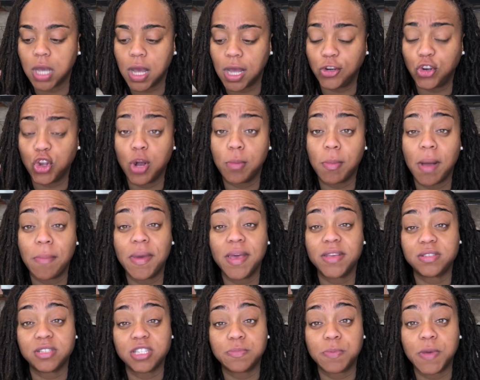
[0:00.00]
doing my
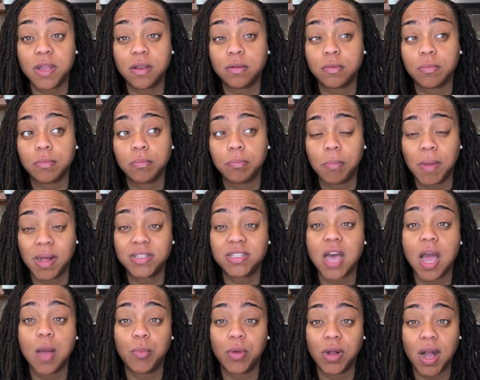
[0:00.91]
best to spend my
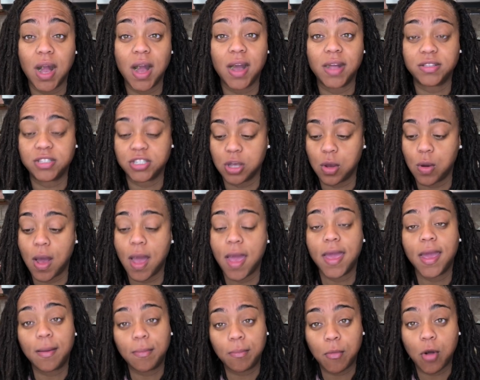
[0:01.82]
time with God. So I
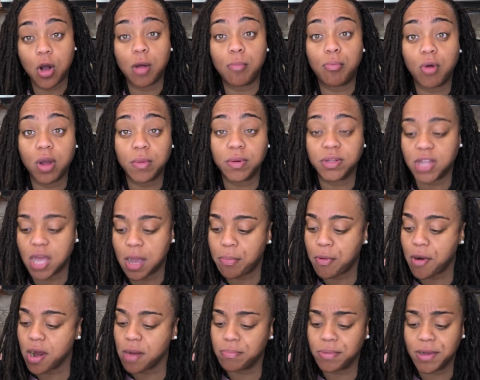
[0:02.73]
am on point with that
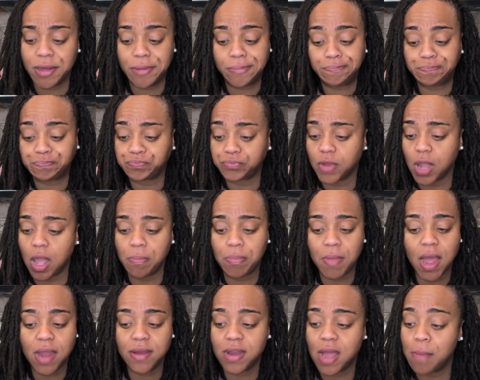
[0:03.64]
part. But I'm
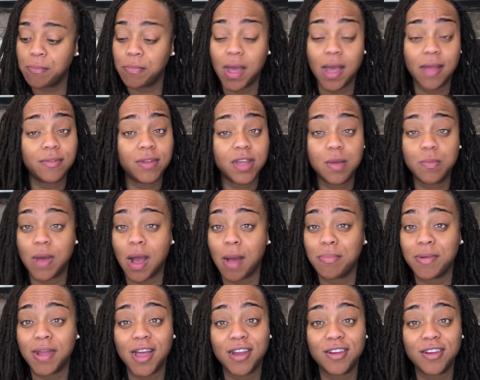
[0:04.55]
not dumb. I'm